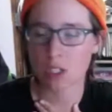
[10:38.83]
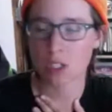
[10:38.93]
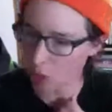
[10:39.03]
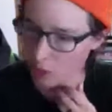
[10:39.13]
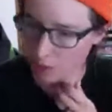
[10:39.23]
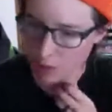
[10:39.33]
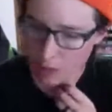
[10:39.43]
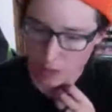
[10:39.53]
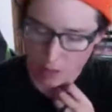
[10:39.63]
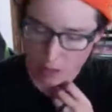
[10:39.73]
A lot of
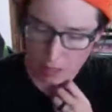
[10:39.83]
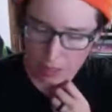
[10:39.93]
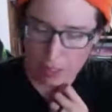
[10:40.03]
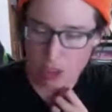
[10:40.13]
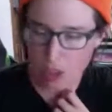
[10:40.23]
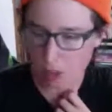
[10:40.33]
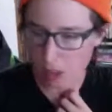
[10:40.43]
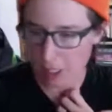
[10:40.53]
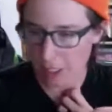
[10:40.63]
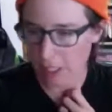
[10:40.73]
initial
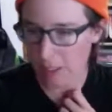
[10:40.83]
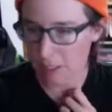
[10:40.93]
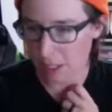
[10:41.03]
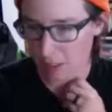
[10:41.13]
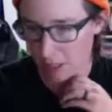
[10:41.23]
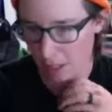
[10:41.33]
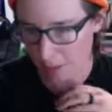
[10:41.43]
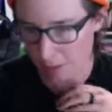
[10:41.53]
ideas that have